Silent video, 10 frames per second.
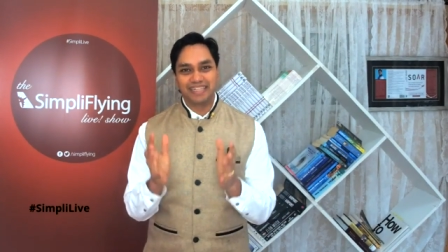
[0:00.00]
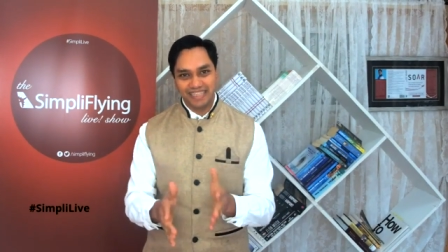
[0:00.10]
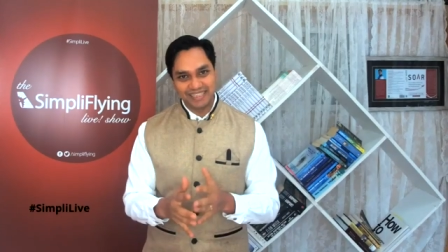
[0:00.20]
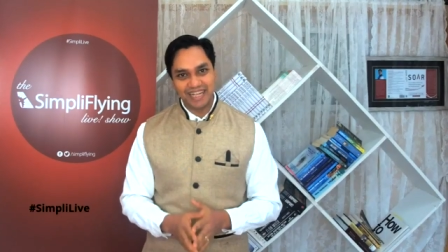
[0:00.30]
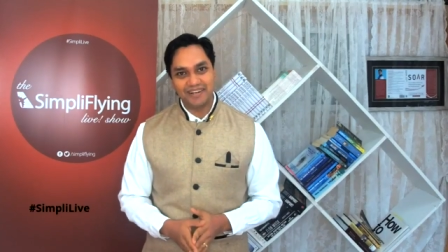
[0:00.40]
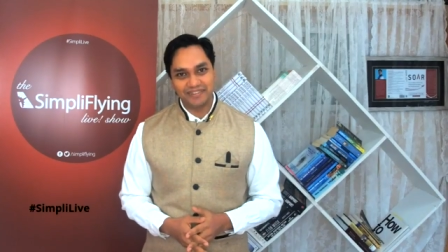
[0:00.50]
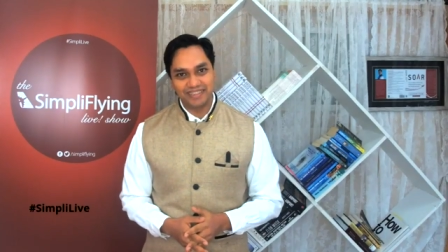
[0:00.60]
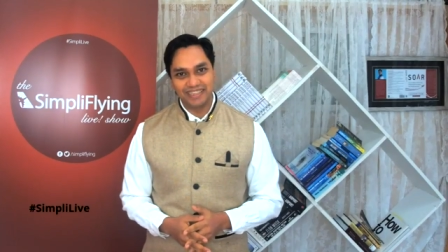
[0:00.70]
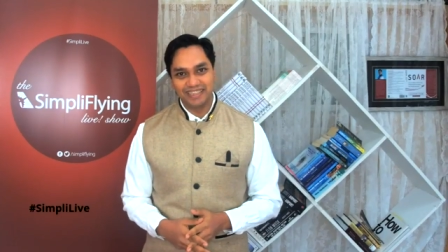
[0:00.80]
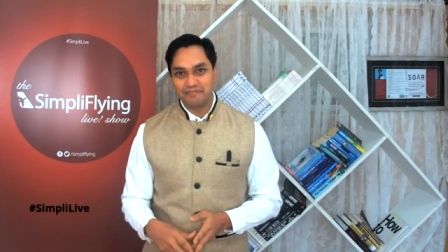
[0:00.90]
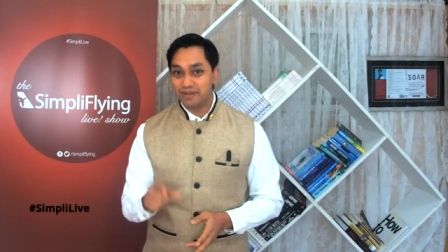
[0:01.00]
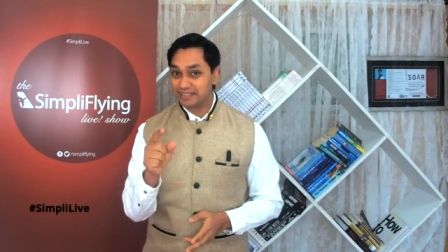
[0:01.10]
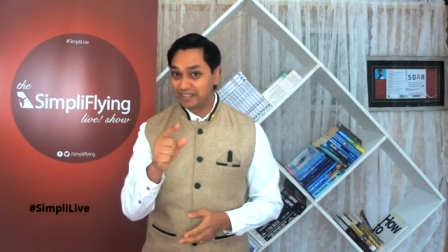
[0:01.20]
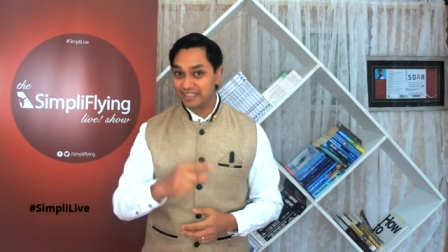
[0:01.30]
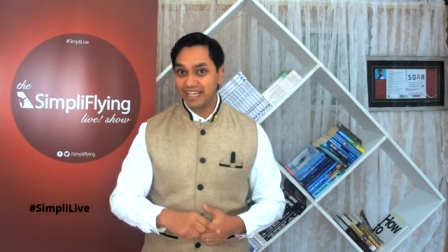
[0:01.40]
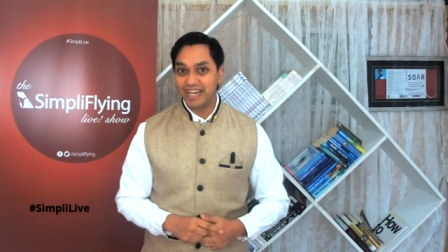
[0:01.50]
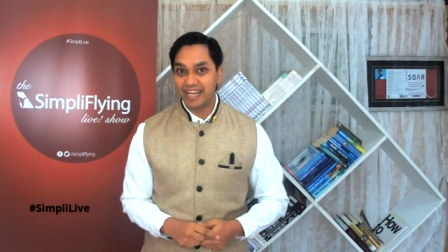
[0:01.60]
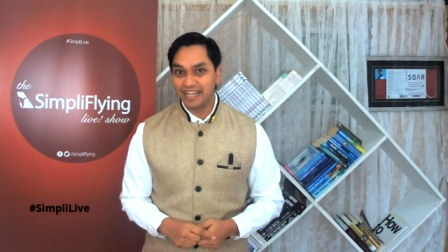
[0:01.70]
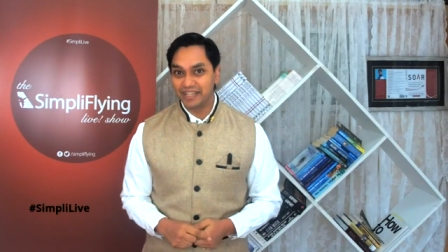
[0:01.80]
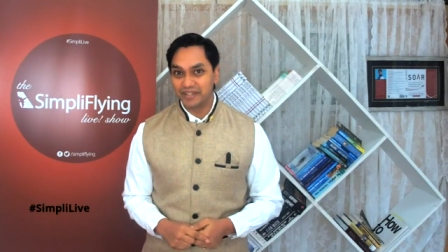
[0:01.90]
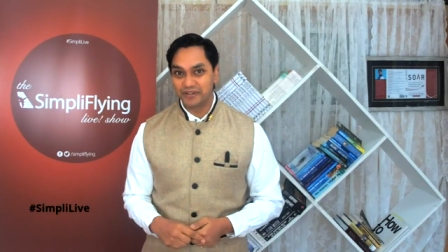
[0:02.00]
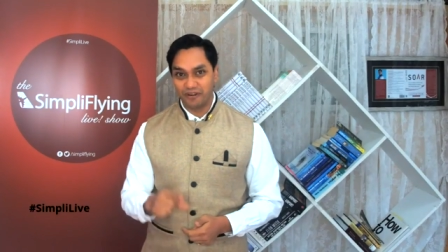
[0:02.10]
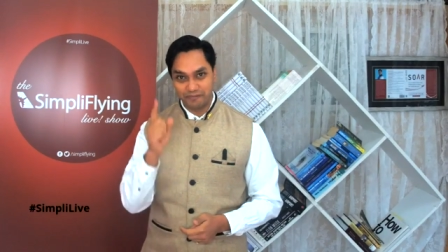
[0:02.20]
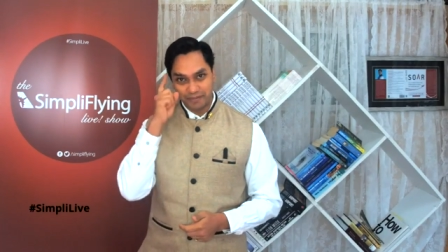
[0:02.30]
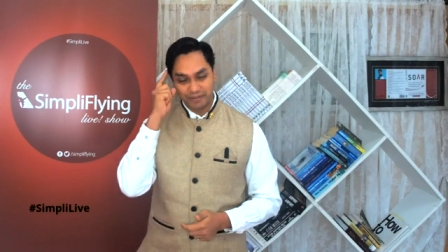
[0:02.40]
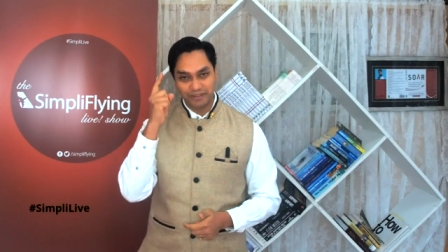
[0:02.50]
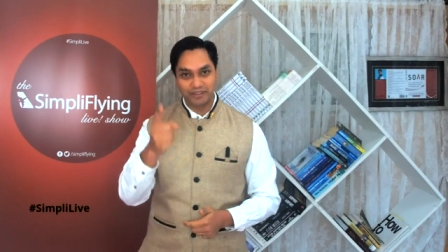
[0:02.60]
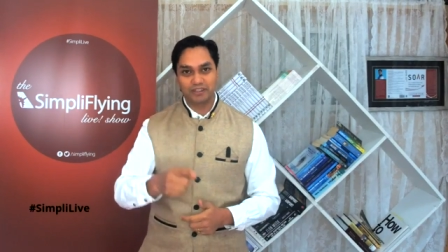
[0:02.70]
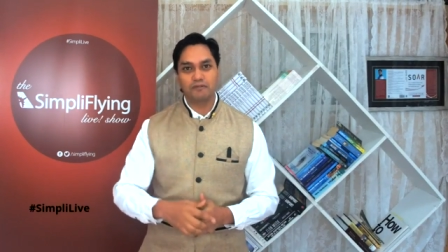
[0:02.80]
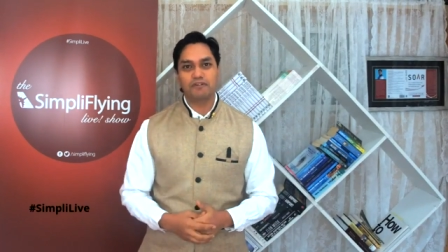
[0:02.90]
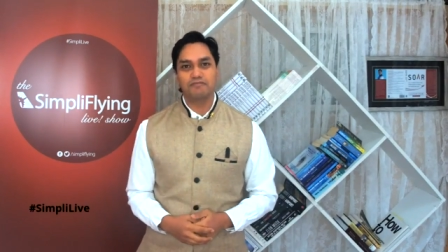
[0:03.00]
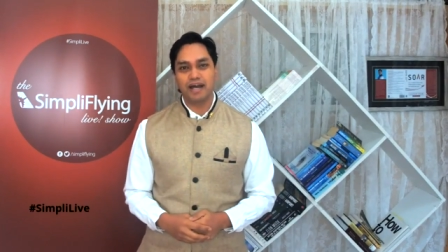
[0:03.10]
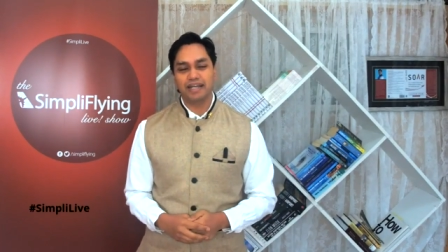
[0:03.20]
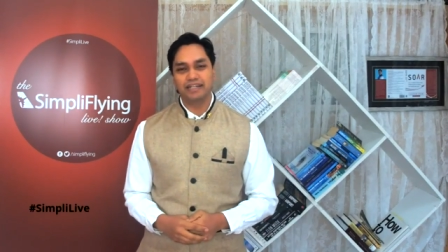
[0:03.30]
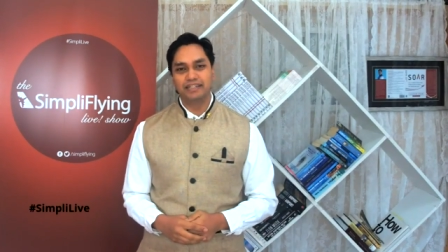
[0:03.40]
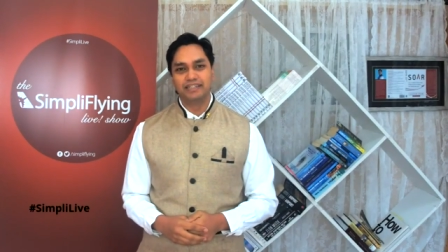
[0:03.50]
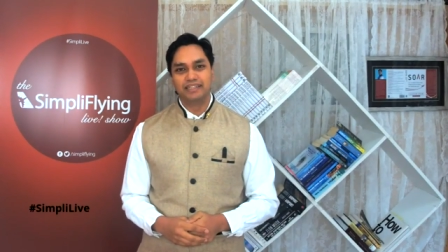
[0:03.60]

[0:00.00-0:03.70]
A discount based on DNA got people to the top of mind